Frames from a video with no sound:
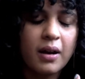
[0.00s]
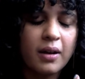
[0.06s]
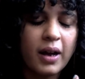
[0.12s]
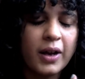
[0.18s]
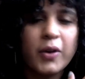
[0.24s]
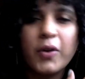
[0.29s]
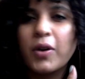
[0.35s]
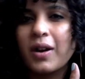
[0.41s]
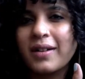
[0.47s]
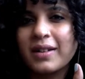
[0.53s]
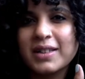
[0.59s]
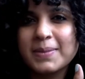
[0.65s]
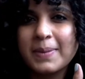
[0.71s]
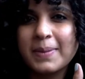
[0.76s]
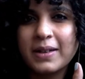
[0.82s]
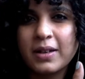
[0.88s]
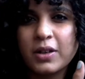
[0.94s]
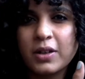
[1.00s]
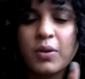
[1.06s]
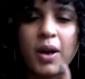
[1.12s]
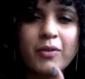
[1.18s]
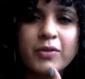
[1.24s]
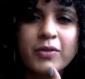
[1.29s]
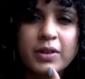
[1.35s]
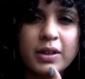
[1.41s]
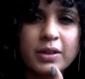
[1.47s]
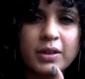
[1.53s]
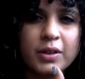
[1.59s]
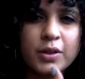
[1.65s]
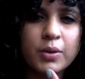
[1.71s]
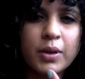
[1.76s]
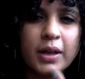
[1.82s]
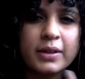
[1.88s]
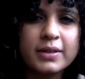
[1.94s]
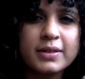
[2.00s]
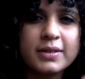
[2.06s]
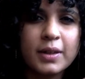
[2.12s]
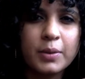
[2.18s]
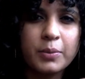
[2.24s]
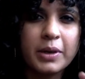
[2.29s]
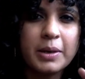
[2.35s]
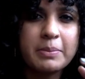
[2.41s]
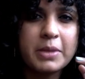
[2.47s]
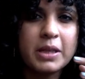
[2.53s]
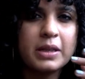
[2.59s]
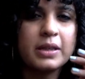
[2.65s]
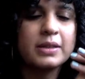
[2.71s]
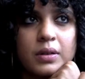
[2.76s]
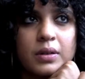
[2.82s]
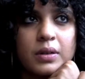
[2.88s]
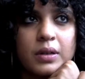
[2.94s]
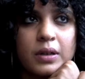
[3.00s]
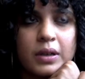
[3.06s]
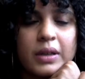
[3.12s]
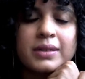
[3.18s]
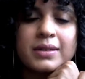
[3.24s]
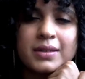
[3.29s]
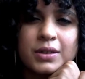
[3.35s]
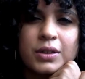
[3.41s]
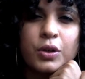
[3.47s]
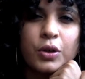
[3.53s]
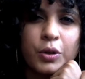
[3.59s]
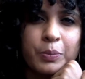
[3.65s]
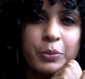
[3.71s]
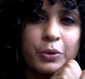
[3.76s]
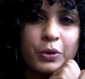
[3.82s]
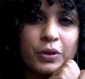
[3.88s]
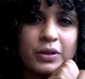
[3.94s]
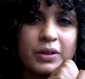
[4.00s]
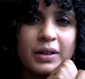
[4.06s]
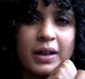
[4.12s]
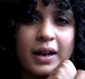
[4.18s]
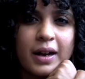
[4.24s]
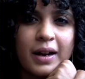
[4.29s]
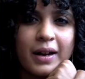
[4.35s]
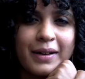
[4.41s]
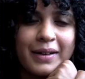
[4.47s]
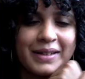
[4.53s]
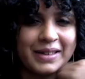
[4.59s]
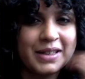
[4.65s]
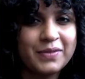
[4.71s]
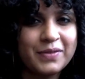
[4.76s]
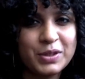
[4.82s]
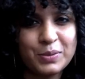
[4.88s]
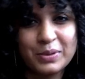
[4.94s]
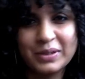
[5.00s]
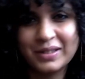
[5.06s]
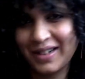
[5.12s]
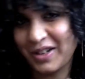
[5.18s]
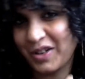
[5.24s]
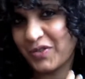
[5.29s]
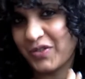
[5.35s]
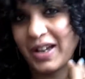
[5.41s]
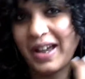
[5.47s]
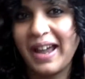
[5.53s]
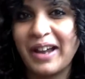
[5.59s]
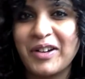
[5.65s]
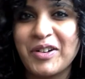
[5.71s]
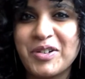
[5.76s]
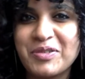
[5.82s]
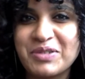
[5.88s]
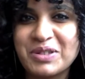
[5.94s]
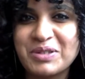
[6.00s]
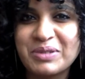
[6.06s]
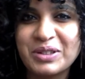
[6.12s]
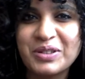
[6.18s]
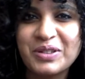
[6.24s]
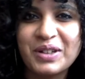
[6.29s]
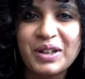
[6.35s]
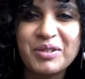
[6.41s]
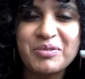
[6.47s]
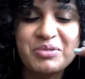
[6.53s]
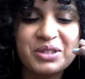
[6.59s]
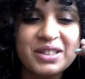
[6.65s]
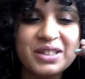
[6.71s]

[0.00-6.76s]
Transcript: I don't know how to explain it. You have to read it. You'll understand what I mean. It's a good book. It leaves you with kind of a hangover when you're done with